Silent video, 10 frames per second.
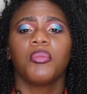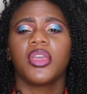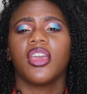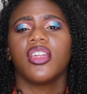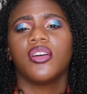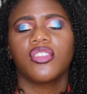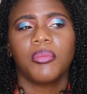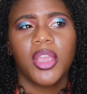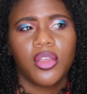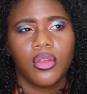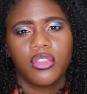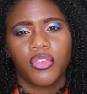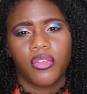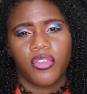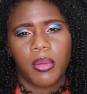But yeah, those are my goals
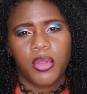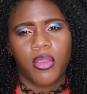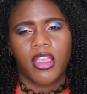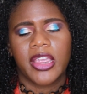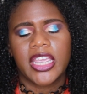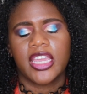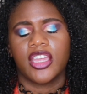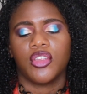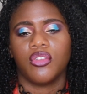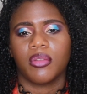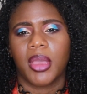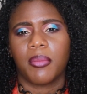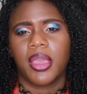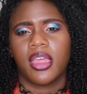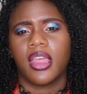for February and using
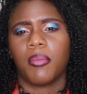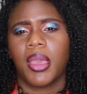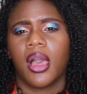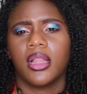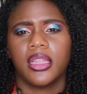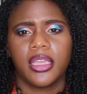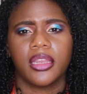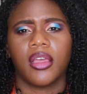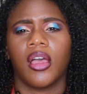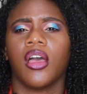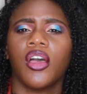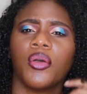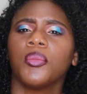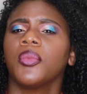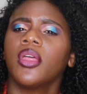my Pan That palette.
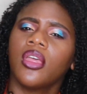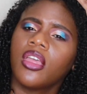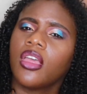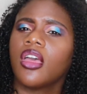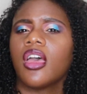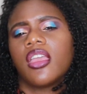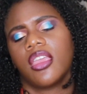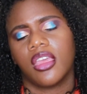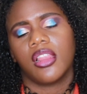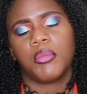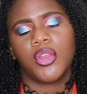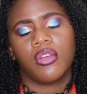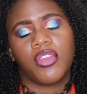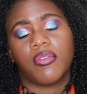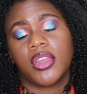Again, let me know
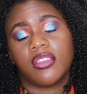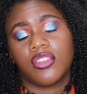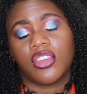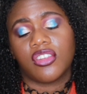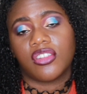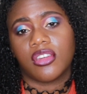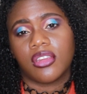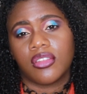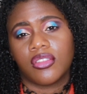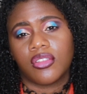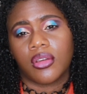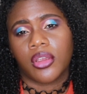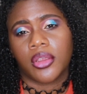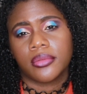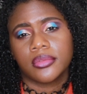if you have any suggestions
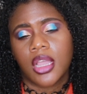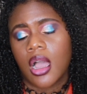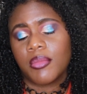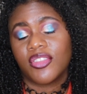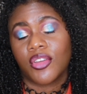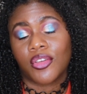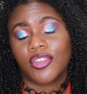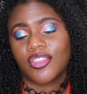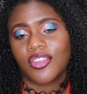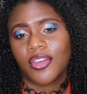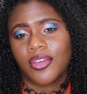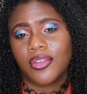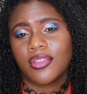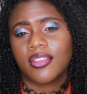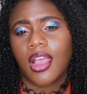or comments or
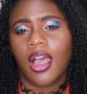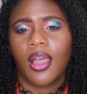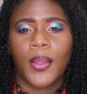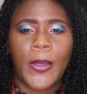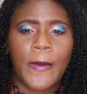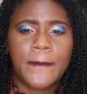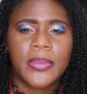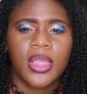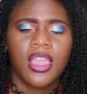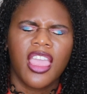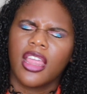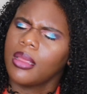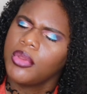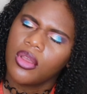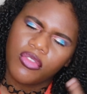concerns. And
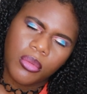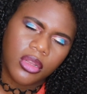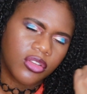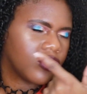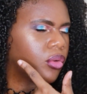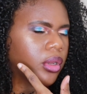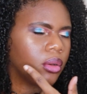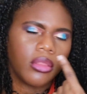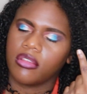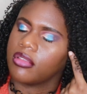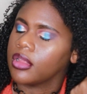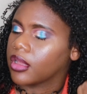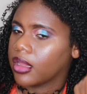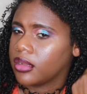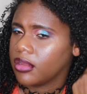let me know if you want a tutorial on this
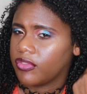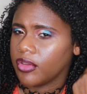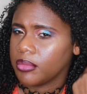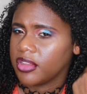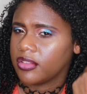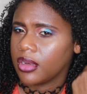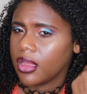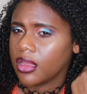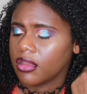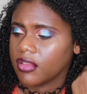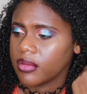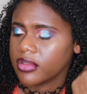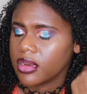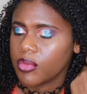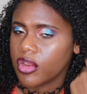look. I didn't film this today because I
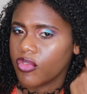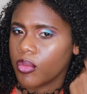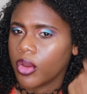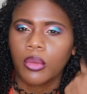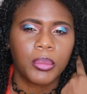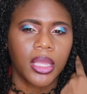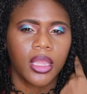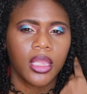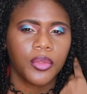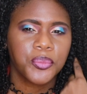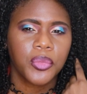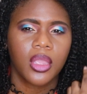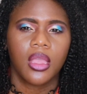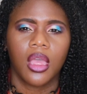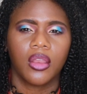was getting ready for work, but
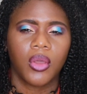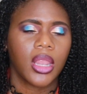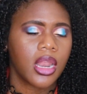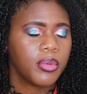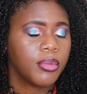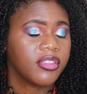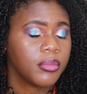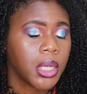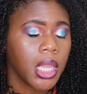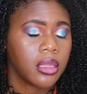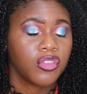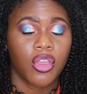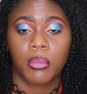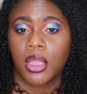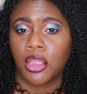I don't know, a lot of people seem to like it,
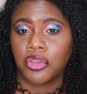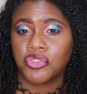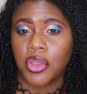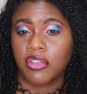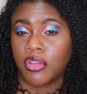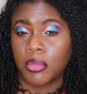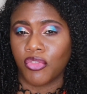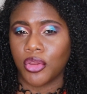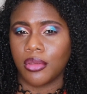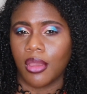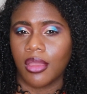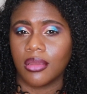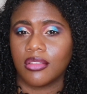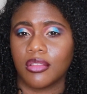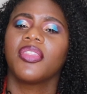so I may try to film it for you
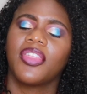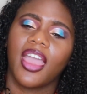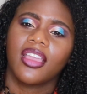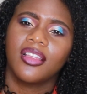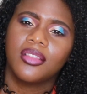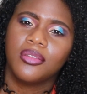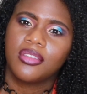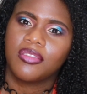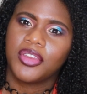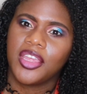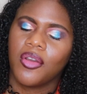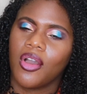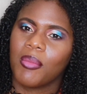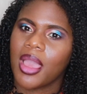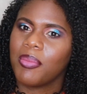guys. But that concludes this video
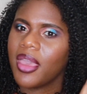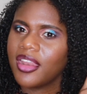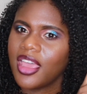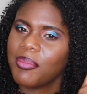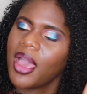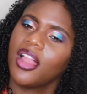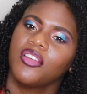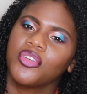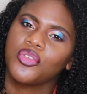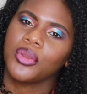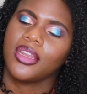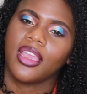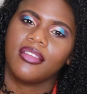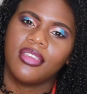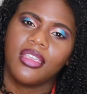on my Pan That palette for
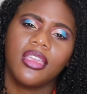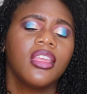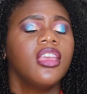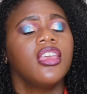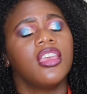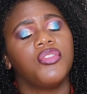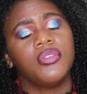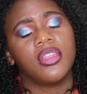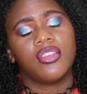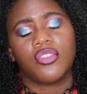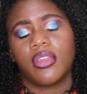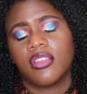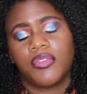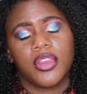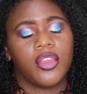2019. If you did enjoy
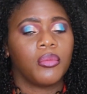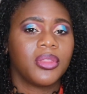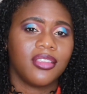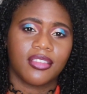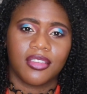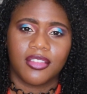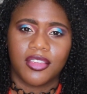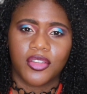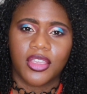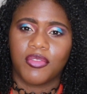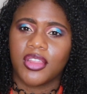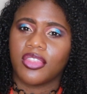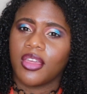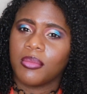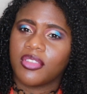this video, please consider giving
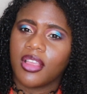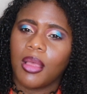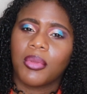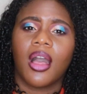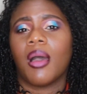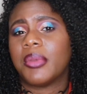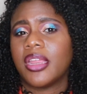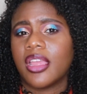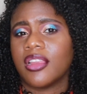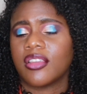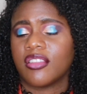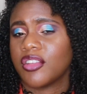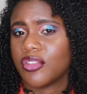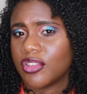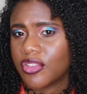it a thumbs up, comment, and
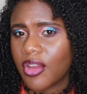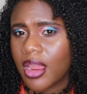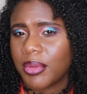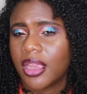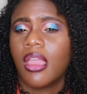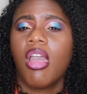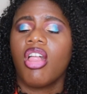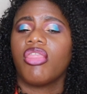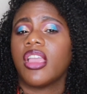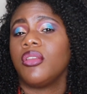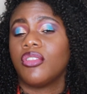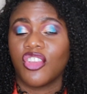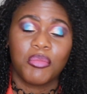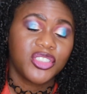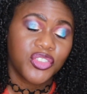consider subscribing. Thank you
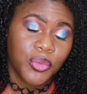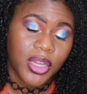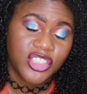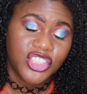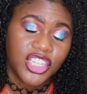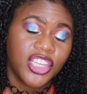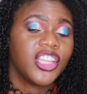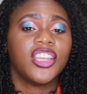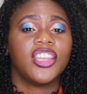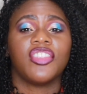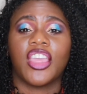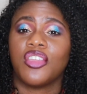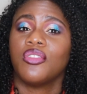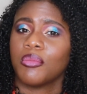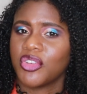so much for watching, and
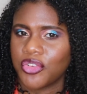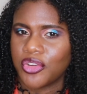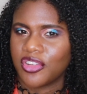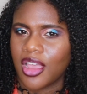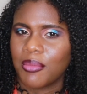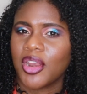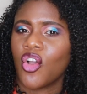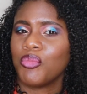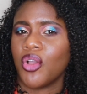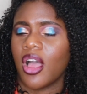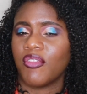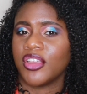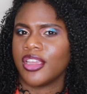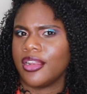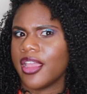thank you so much for your time, and I hope you all have
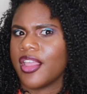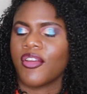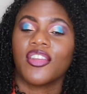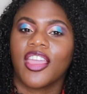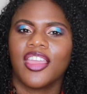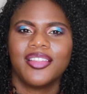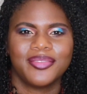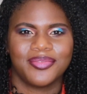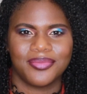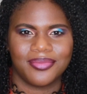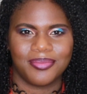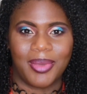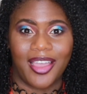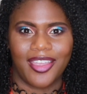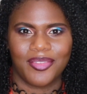a good day or night.
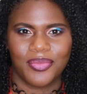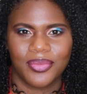Bye.